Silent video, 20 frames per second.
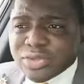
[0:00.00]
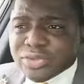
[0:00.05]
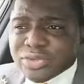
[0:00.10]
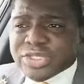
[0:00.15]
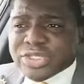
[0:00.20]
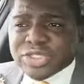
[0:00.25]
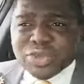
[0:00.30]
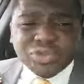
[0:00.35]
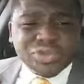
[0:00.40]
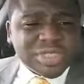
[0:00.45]

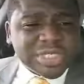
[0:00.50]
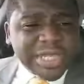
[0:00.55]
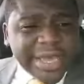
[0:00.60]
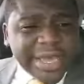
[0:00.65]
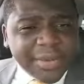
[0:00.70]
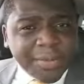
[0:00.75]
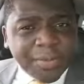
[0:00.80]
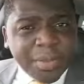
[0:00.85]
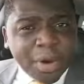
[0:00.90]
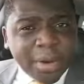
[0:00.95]
use
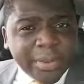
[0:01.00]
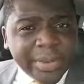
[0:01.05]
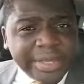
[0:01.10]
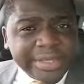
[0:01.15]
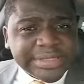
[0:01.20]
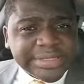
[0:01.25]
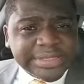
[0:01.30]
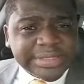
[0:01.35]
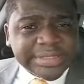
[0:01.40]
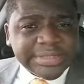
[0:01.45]
suicide
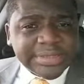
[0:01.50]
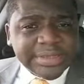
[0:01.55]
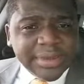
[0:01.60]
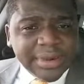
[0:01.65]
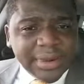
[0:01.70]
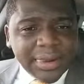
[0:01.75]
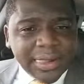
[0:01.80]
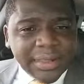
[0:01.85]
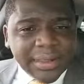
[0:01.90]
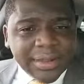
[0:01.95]
bombers.
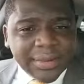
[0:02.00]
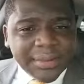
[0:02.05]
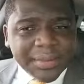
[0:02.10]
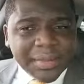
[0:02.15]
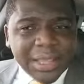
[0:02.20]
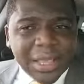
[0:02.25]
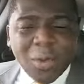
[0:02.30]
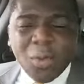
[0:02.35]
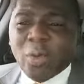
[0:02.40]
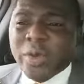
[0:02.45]

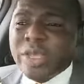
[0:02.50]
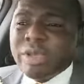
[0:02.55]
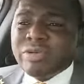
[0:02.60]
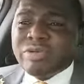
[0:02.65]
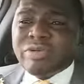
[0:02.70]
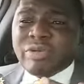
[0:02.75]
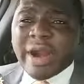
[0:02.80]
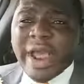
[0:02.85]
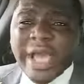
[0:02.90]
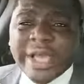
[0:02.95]
We
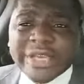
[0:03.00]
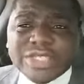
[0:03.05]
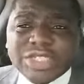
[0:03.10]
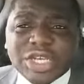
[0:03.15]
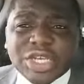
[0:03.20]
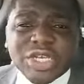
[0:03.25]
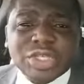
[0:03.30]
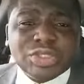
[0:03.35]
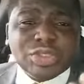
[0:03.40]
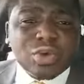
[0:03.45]

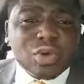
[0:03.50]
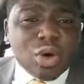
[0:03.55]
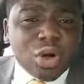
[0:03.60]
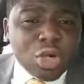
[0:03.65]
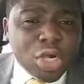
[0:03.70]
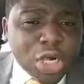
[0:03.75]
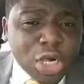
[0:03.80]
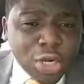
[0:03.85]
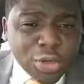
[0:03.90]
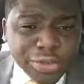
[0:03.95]
rush into
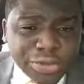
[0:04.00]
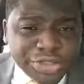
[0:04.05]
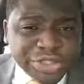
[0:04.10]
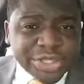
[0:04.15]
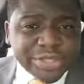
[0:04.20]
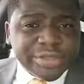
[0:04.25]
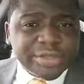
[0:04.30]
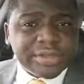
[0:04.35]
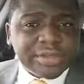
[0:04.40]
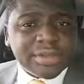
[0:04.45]

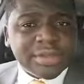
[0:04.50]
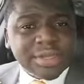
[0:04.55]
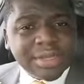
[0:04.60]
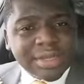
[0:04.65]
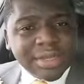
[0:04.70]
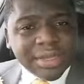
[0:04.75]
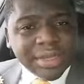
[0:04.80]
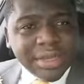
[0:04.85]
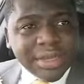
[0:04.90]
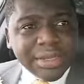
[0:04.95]
conclusion
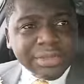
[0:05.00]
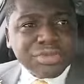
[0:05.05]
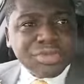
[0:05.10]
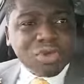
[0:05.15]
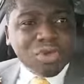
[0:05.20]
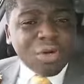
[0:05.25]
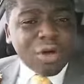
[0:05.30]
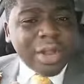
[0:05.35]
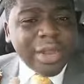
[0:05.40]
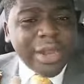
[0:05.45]

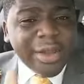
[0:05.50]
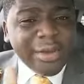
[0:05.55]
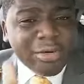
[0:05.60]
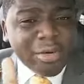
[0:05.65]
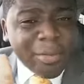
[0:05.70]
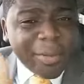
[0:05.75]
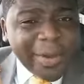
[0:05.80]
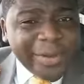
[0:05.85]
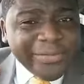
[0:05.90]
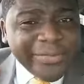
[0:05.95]
to call a
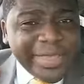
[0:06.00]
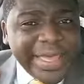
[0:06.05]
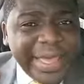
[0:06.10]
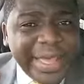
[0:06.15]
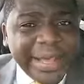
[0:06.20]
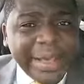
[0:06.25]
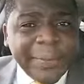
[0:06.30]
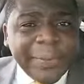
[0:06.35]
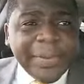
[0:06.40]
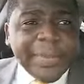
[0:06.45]
group of
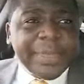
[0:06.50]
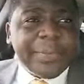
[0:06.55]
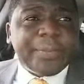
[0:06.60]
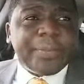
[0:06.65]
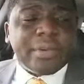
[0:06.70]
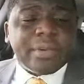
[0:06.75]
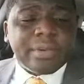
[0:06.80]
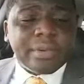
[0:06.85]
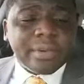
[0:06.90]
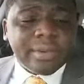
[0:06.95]
young
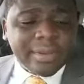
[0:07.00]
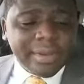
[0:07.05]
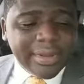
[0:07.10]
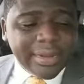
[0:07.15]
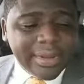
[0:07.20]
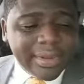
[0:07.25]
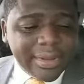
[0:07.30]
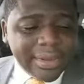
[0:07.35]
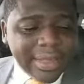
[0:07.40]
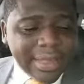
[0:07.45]
people
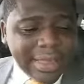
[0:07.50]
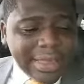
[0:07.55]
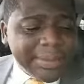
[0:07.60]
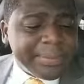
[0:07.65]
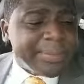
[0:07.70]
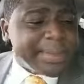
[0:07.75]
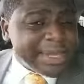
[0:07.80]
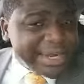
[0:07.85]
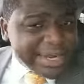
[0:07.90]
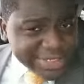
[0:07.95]
a
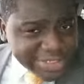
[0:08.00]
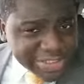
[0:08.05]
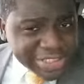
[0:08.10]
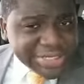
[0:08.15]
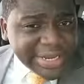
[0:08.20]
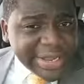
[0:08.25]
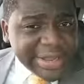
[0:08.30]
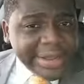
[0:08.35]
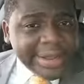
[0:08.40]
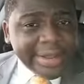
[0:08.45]

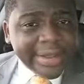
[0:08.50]
militia,